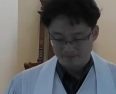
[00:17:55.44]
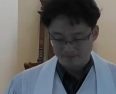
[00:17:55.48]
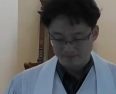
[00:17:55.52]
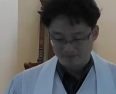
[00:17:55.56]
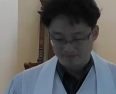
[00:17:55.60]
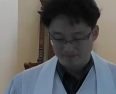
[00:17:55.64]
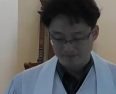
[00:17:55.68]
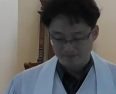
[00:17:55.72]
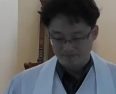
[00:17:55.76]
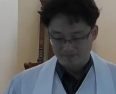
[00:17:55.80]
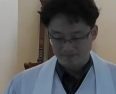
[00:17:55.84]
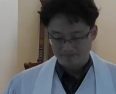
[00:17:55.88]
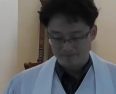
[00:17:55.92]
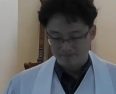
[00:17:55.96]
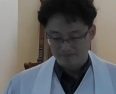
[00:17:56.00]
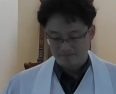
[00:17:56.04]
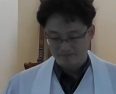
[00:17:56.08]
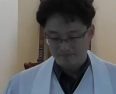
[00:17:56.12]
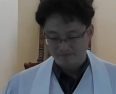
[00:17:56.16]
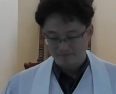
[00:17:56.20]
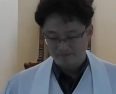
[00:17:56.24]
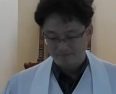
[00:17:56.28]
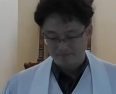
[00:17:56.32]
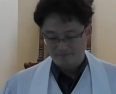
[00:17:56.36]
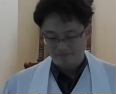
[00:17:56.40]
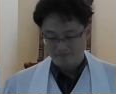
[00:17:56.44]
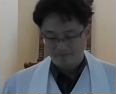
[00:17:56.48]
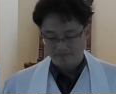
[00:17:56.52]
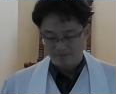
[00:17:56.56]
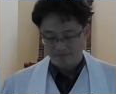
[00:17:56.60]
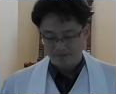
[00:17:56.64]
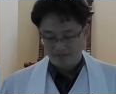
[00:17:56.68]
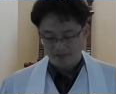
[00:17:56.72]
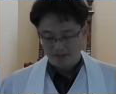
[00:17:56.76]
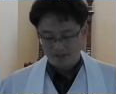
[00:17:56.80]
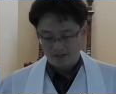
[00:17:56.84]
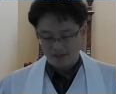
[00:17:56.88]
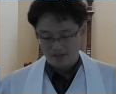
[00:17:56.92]

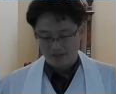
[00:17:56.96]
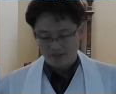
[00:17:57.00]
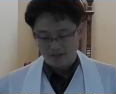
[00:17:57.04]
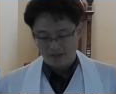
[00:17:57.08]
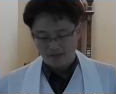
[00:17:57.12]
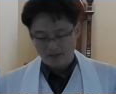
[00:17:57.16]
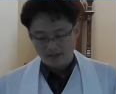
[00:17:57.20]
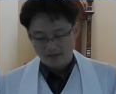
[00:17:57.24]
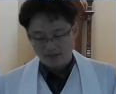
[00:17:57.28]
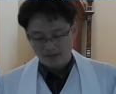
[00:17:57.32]
Nothing is said.